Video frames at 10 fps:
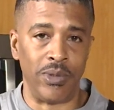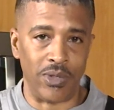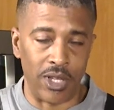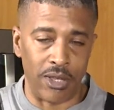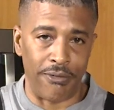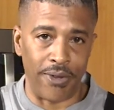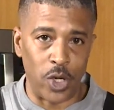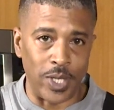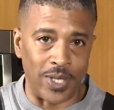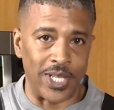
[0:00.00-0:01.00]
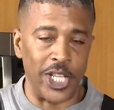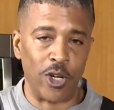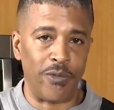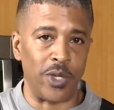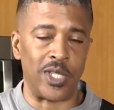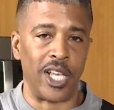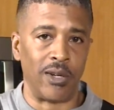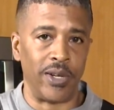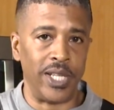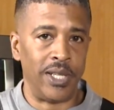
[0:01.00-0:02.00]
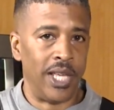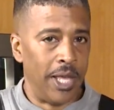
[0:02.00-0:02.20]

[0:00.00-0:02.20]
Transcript: to the very center of the celery,